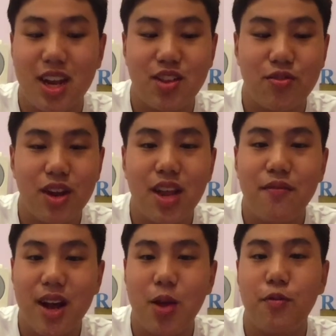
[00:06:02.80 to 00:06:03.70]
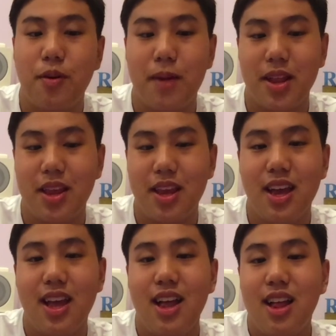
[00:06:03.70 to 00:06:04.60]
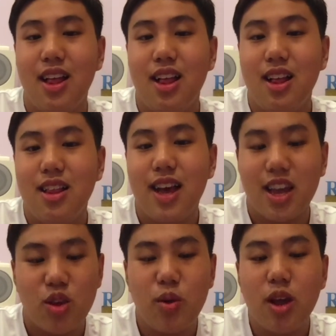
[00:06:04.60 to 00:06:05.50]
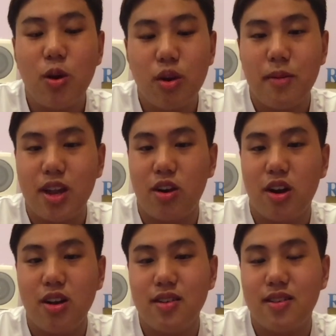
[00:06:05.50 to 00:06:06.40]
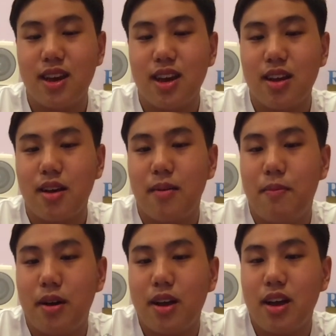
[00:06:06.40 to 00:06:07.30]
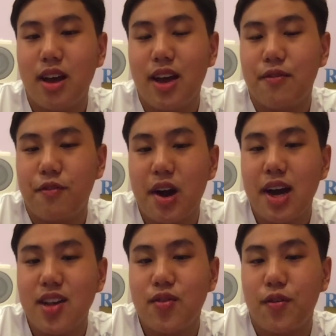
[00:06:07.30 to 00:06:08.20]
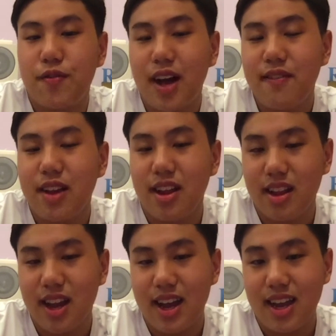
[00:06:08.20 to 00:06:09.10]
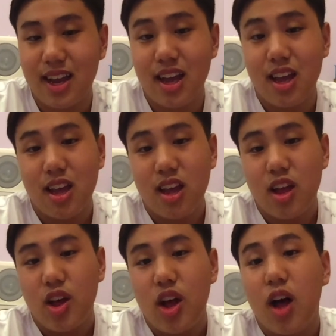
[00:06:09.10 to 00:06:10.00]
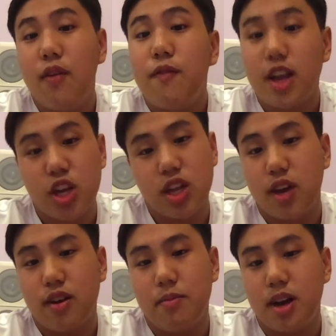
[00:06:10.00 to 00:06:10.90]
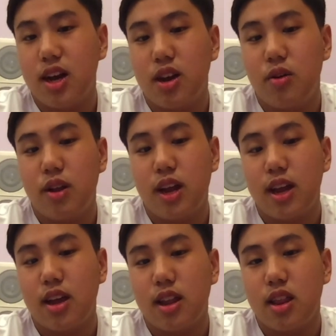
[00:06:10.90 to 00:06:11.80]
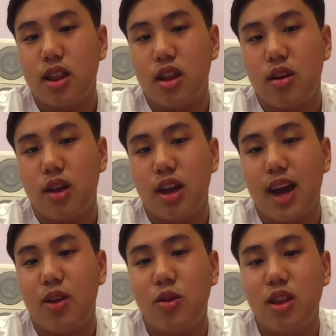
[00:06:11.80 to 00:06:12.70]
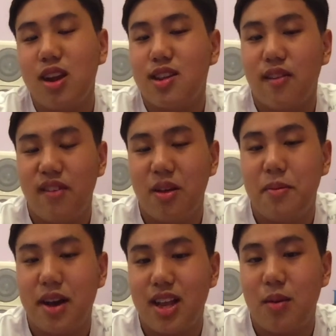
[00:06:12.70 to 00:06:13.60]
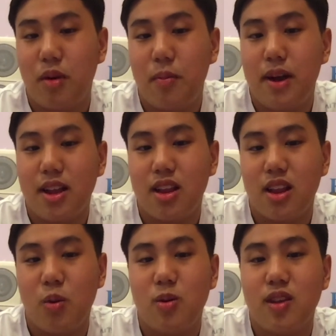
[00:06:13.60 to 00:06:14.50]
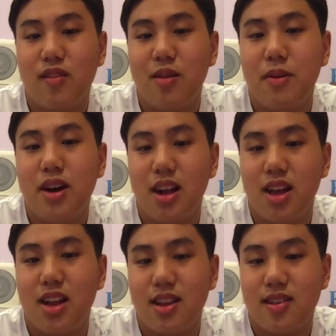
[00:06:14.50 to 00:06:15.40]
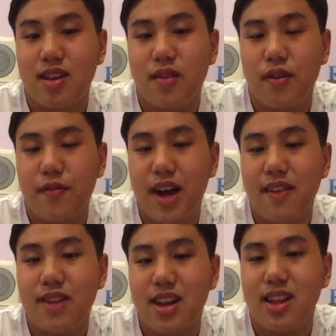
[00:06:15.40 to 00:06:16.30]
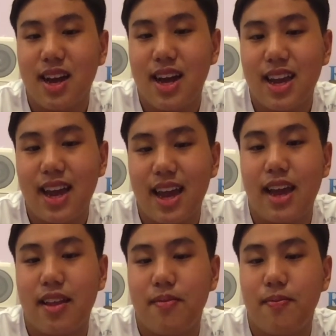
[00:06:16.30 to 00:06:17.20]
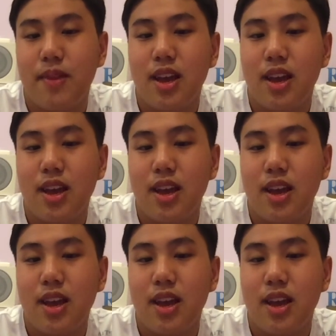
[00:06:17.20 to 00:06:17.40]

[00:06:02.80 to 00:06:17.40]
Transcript: It's really value for money. Like, you can go to McDonald's, get a burger and fries for $5.99. A vegetarian burger though, like, okay, I don't think it's available anymore, but it was available earlier this year for $5.99, and